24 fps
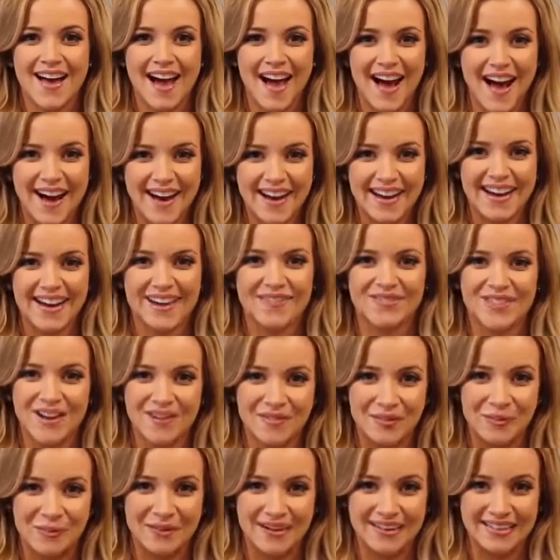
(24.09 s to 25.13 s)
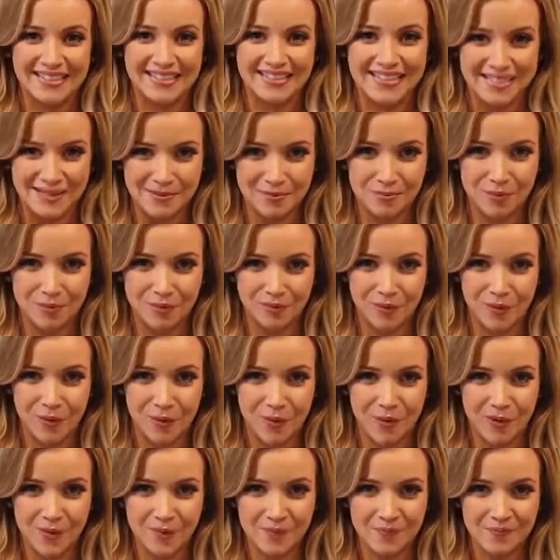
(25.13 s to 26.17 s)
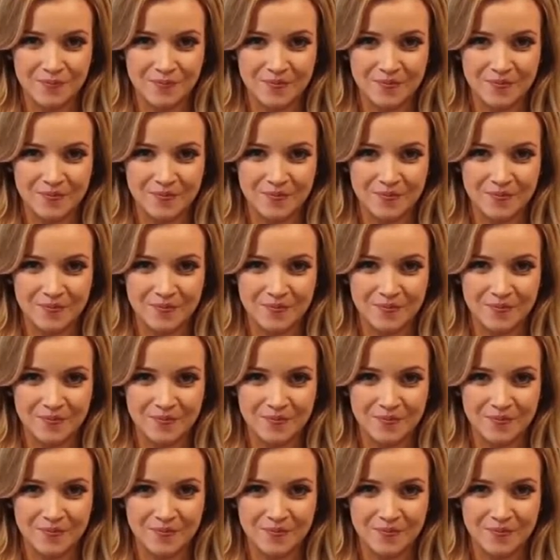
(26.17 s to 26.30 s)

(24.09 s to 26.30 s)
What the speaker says: I have never made a dip before.